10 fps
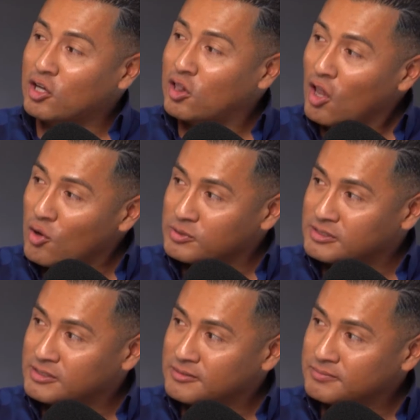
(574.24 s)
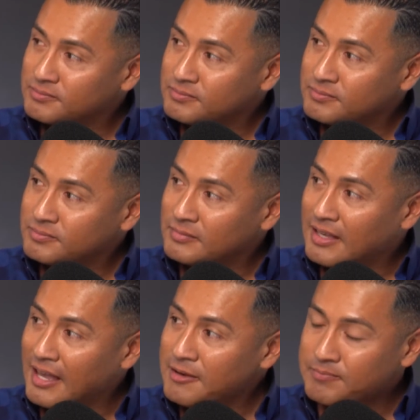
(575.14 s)
closed,
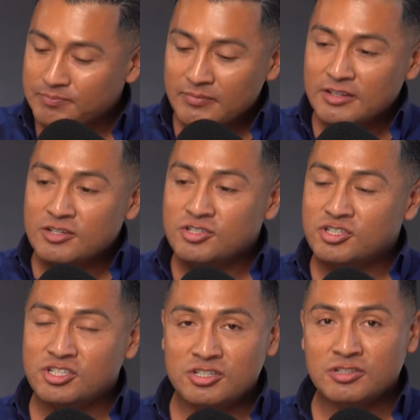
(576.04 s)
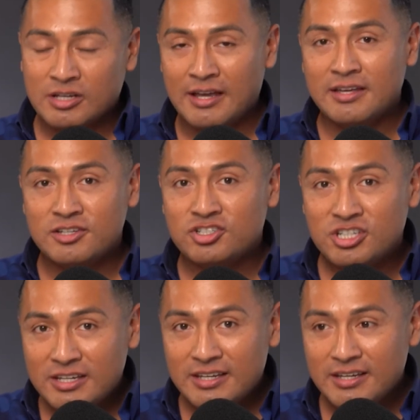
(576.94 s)
okay, she, okay,
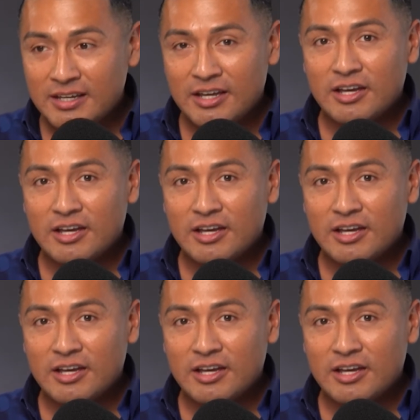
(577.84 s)
she